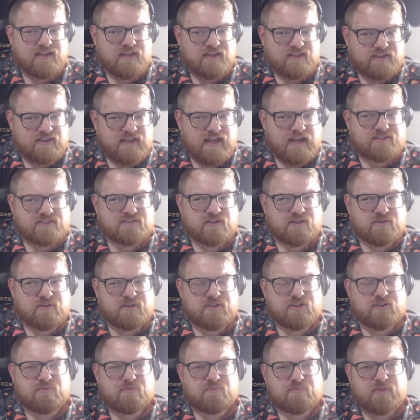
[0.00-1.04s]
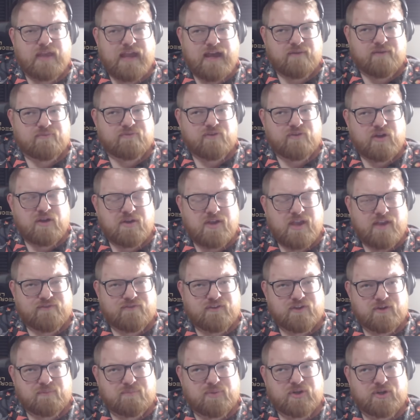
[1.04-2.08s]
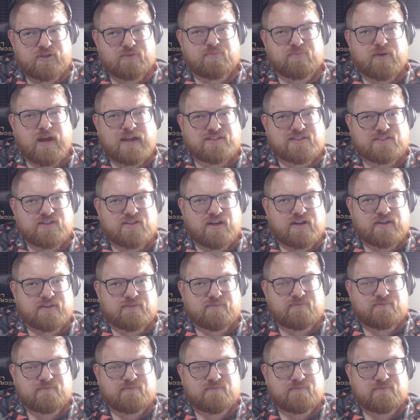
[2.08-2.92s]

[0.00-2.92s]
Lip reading: Yeah. So if you're putting prices on